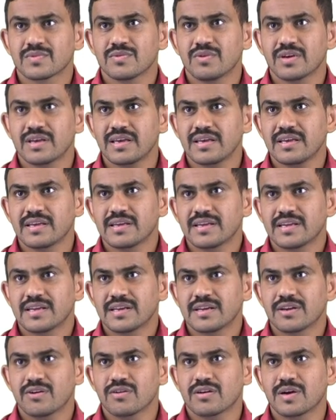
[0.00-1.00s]
Okay,
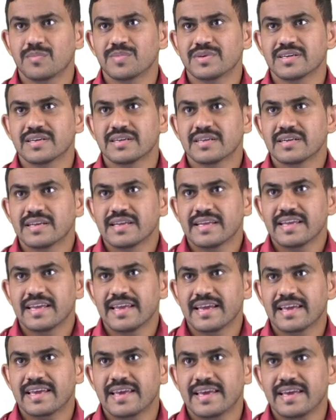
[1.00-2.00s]
now completed.
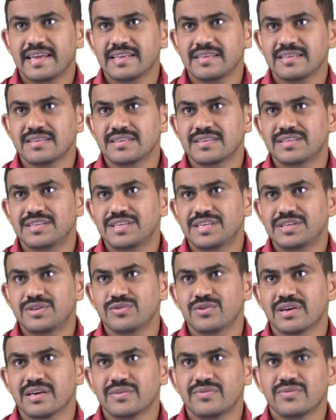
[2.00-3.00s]
Again D
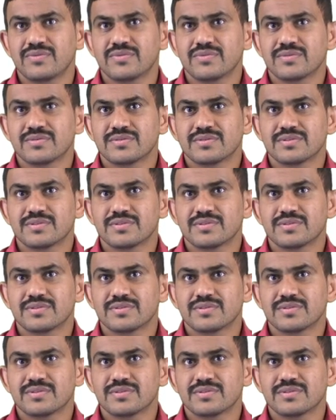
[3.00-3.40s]
to F,